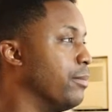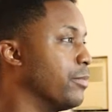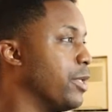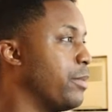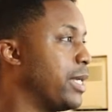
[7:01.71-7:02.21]

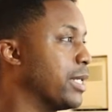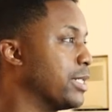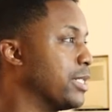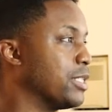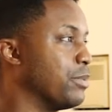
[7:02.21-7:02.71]
They're making
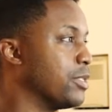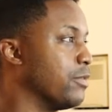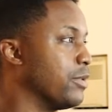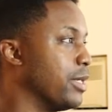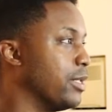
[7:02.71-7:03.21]
adjustments
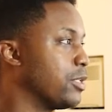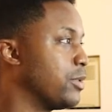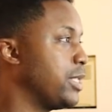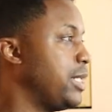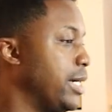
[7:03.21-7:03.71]
over there. It looks
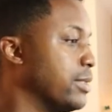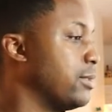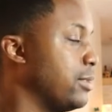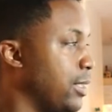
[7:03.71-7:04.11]
really nice.